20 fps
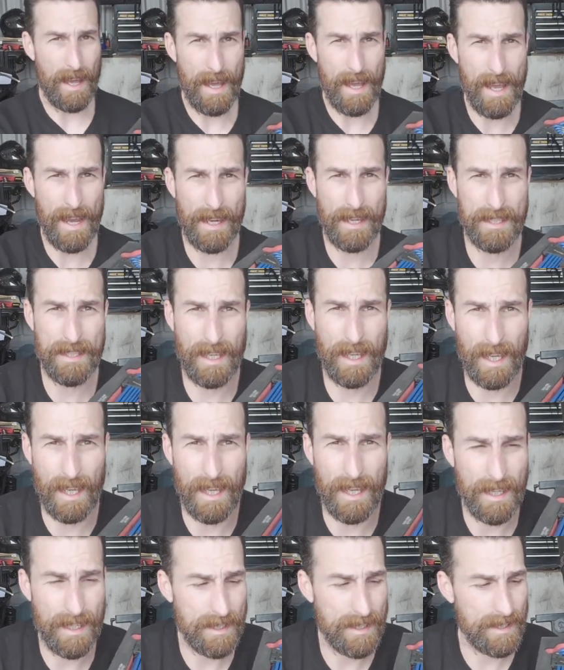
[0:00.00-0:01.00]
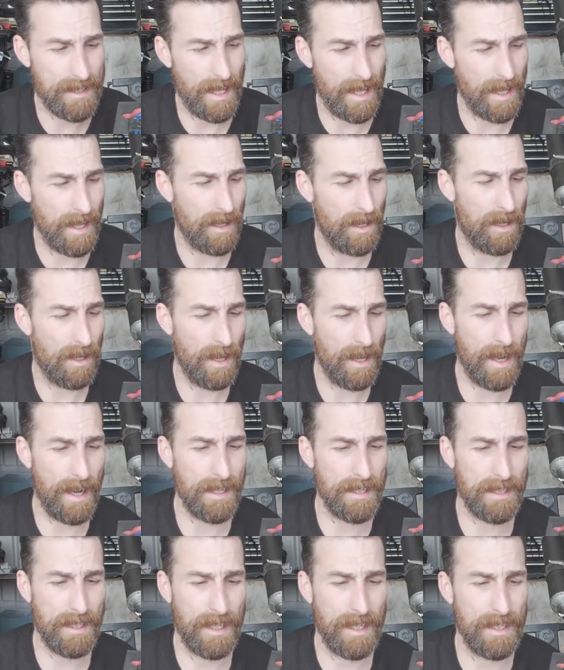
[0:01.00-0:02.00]
Hex Key set. Our
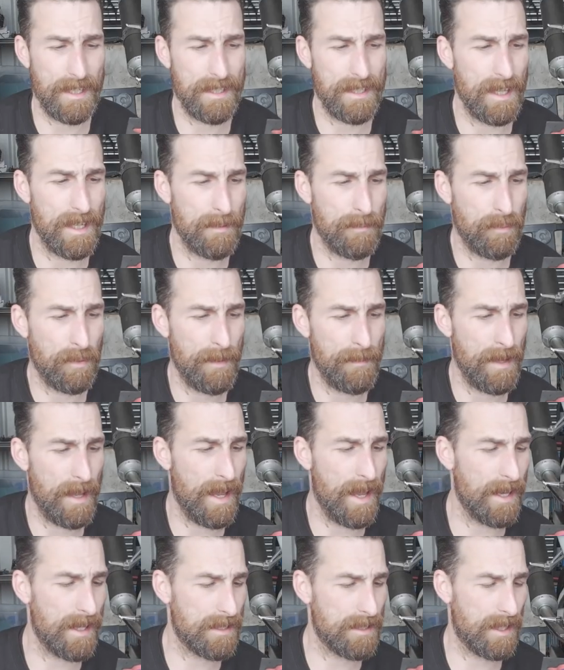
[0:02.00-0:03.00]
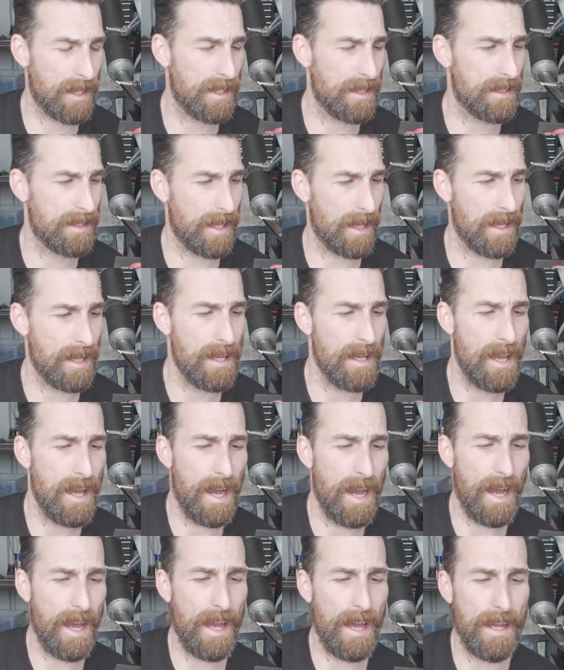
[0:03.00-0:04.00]
Hex Key set, the Premier Hex Key set,
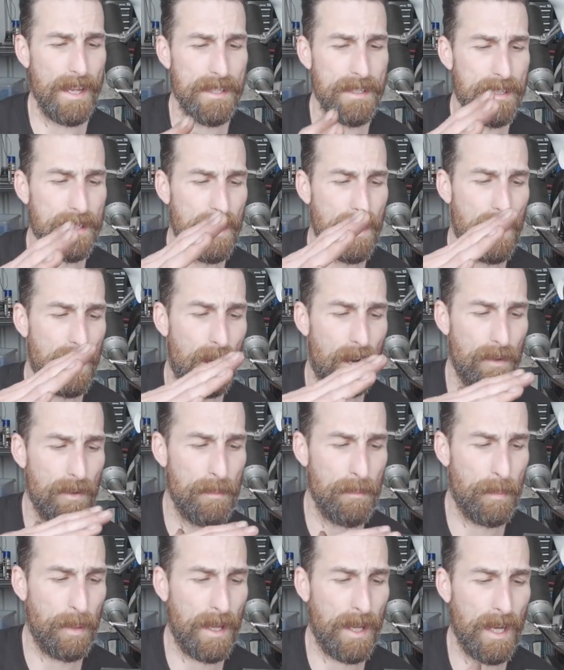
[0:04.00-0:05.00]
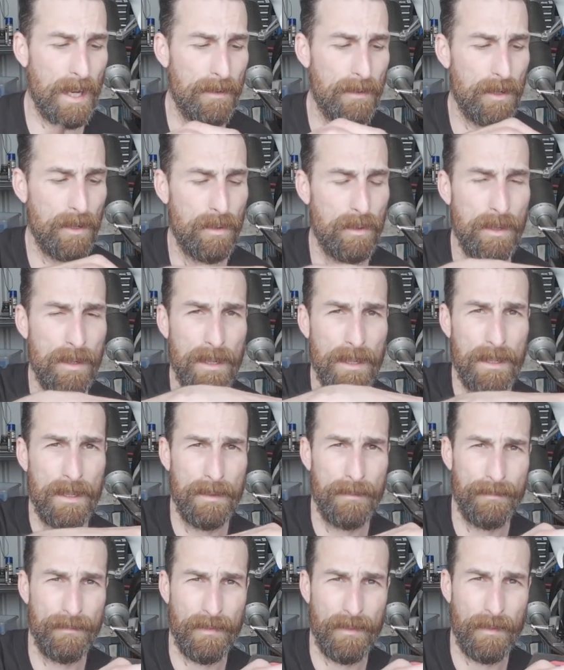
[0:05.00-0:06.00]
has our Imperial
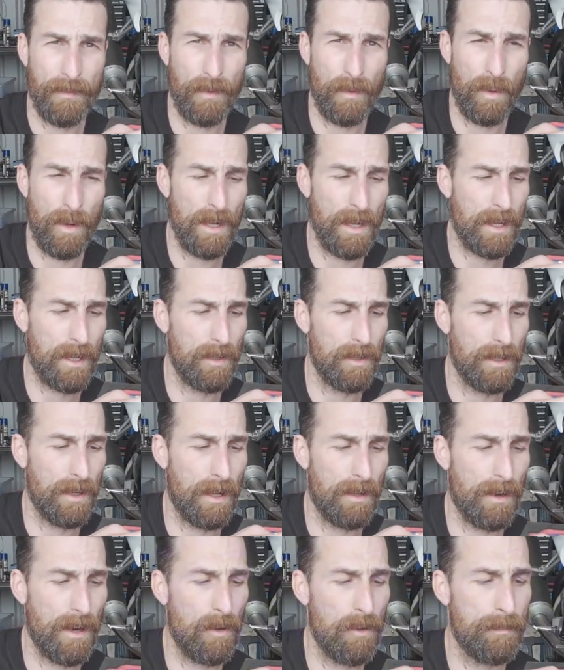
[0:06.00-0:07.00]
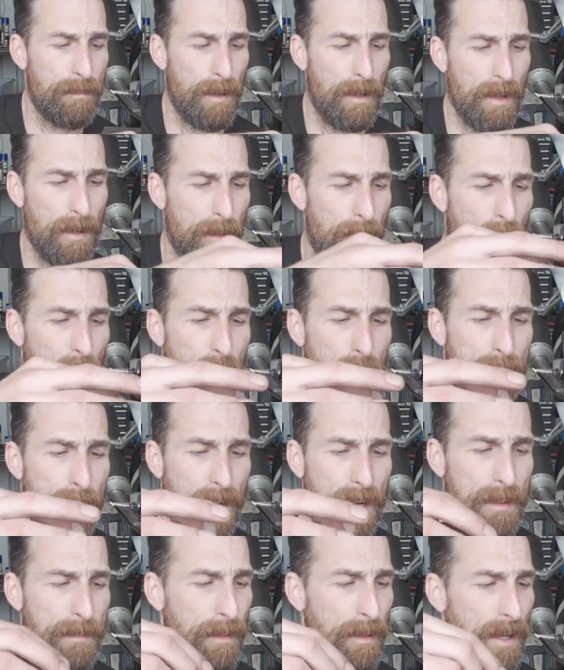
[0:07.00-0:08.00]
for working on our old
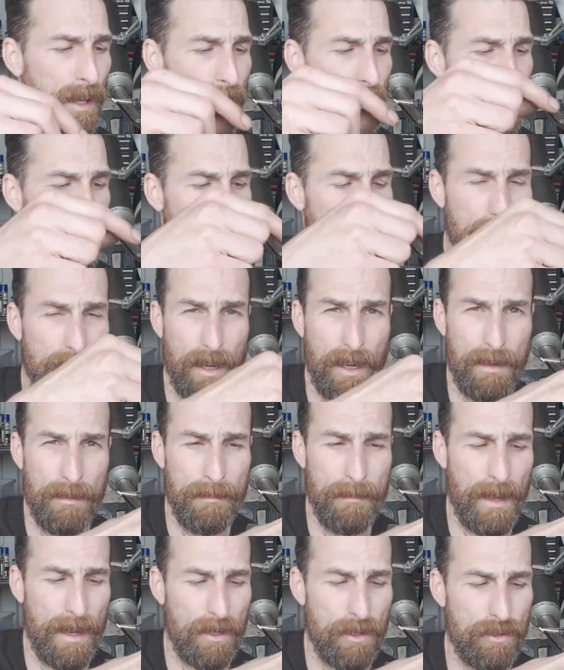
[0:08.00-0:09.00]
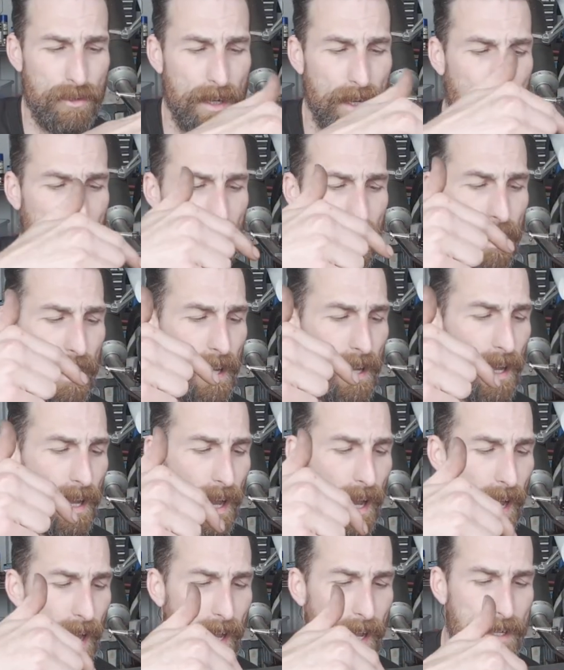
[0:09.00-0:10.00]
money bikes, our metric,
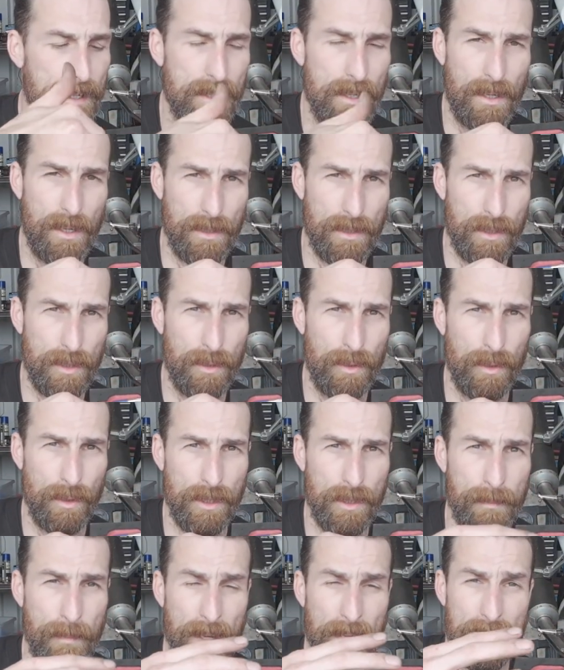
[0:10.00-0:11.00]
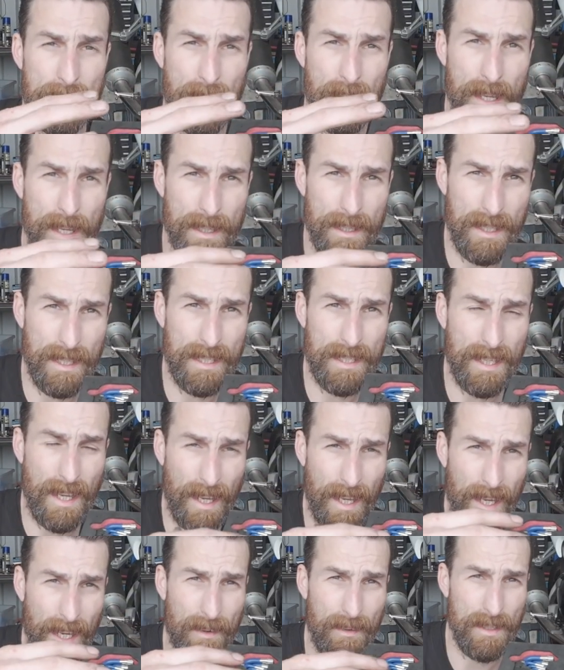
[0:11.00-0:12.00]
and our Torx bits. This
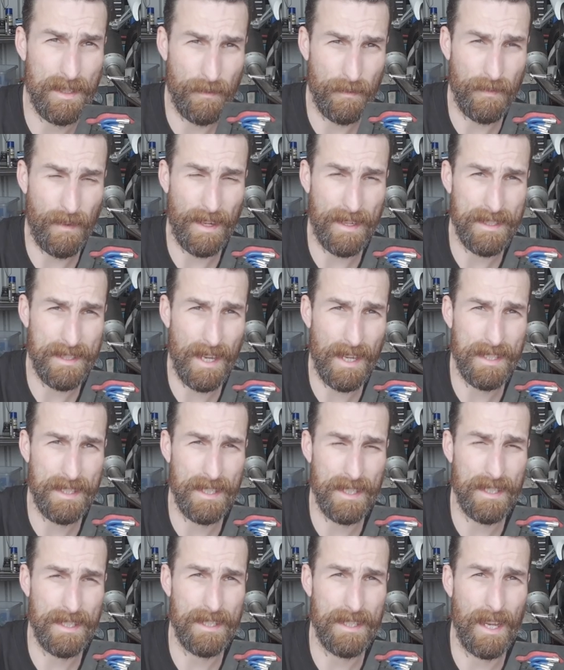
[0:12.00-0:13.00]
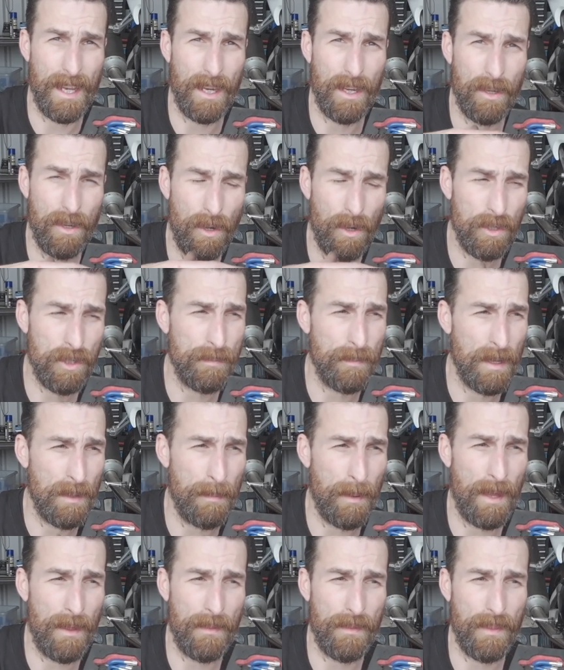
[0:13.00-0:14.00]
set here is a fantastic set. Cost me
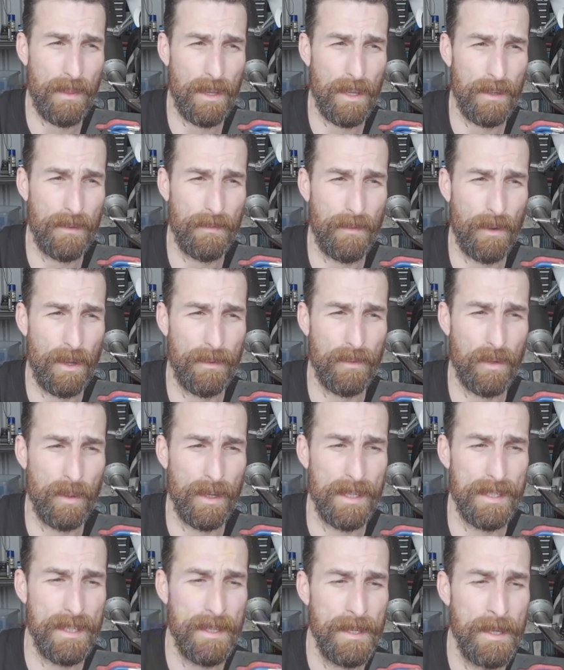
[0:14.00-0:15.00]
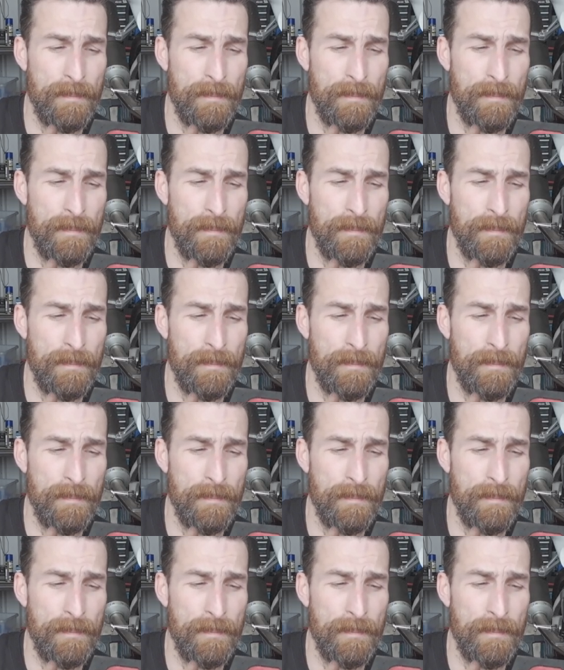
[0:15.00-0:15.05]
about 35 quid.